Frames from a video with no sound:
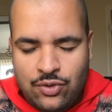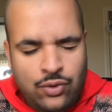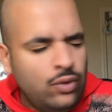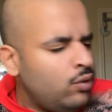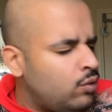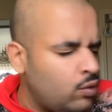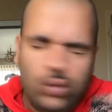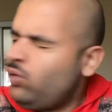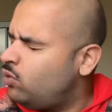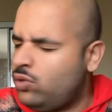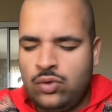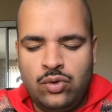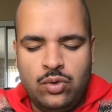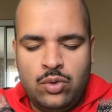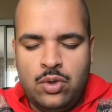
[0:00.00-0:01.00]
Ooh,
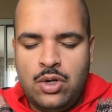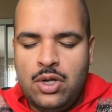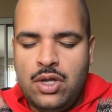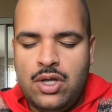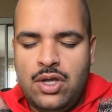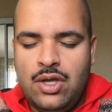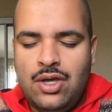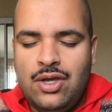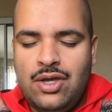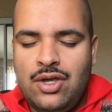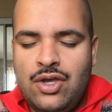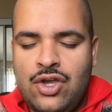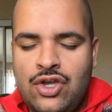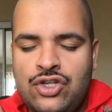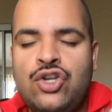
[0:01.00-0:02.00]
ooh.